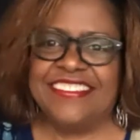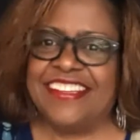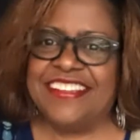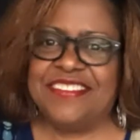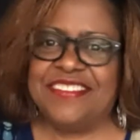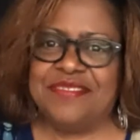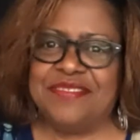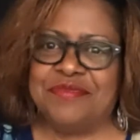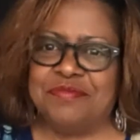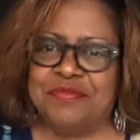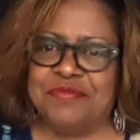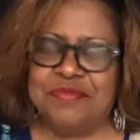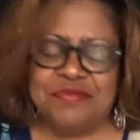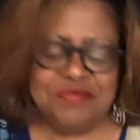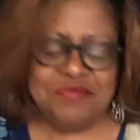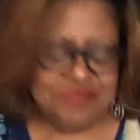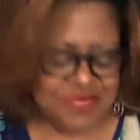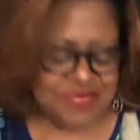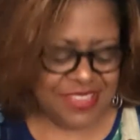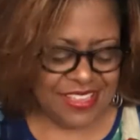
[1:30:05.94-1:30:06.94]
He's,
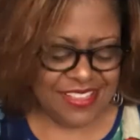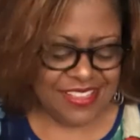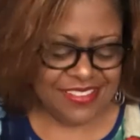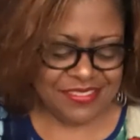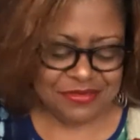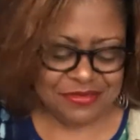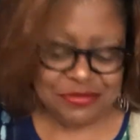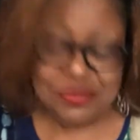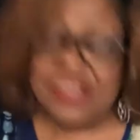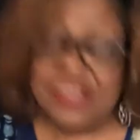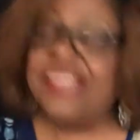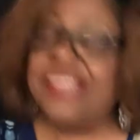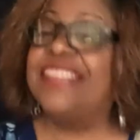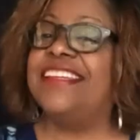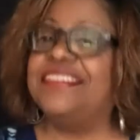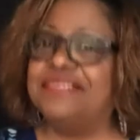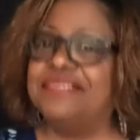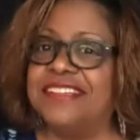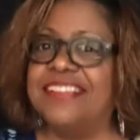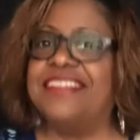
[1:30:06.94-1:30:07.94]
he's
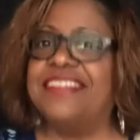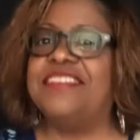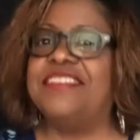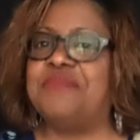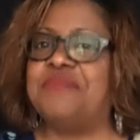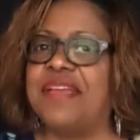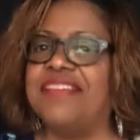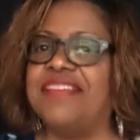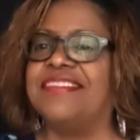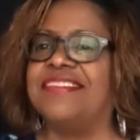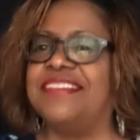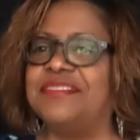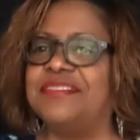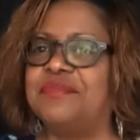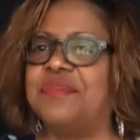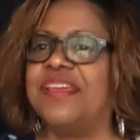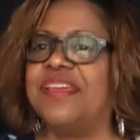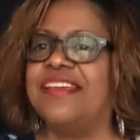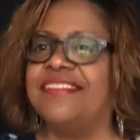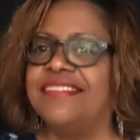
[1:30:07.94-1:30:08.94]
really, really special to
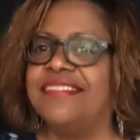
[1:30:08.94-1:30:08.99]
me.